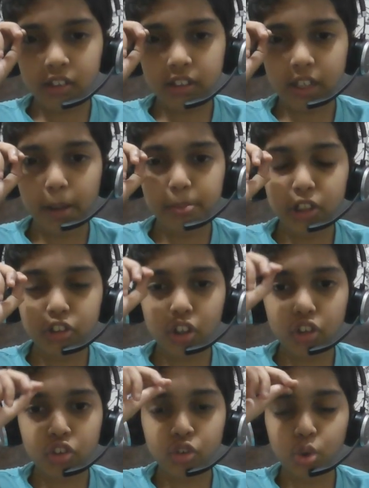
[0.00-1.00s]
establish
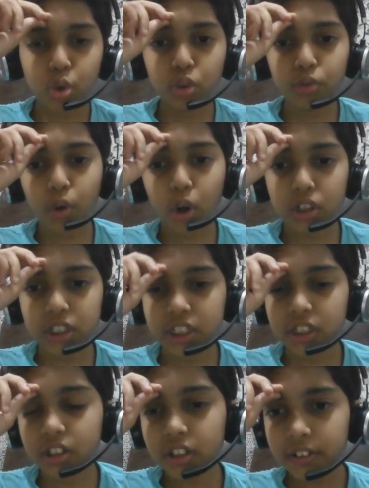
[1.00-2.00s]
a stone wall
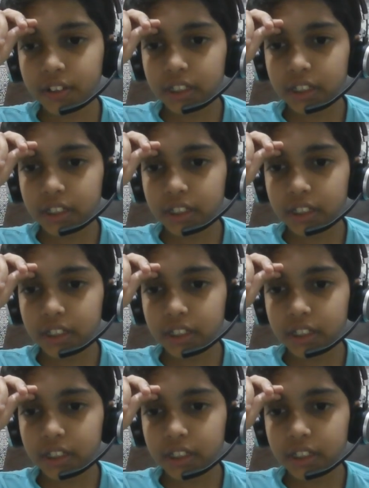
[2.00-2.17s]
here,